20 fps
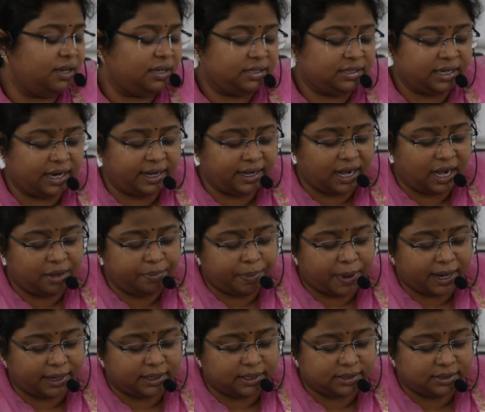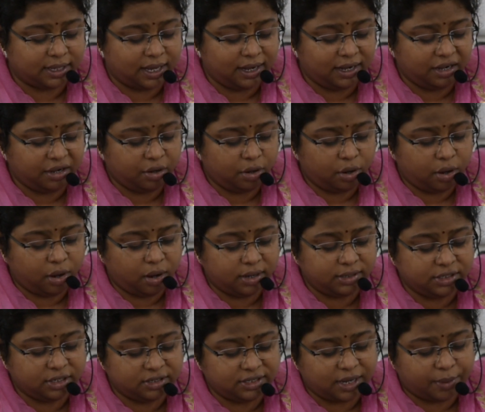China and Pakistan
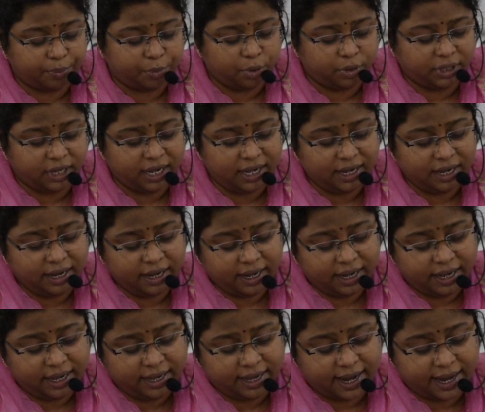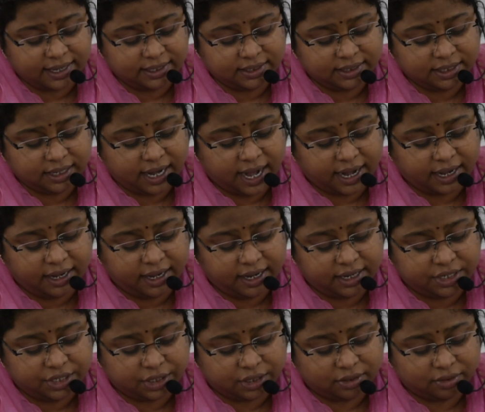also supported India's
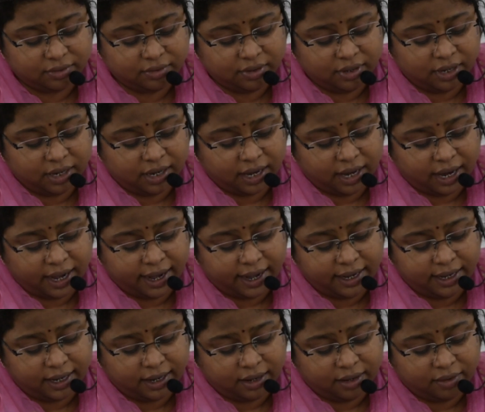candidature, and